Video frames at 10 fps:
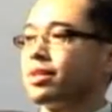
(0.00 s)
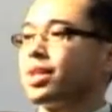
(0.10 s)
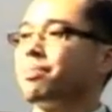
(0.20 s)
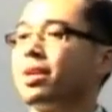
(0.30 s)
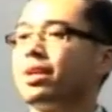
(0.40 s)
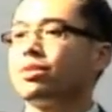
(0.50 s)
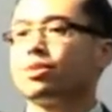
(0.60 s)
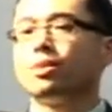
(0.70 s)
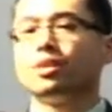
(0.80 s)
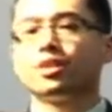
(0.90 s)
Someone else
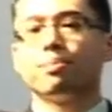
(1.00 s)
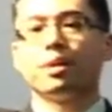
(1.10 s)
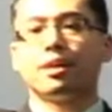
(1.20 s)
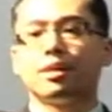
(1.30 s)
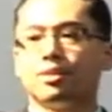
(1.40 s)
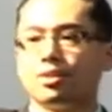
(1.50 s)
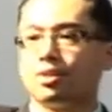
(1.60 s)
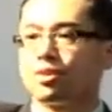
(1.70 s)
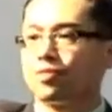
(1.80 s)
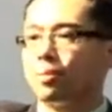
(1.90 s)
who needs to make a
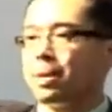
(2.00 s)
decision for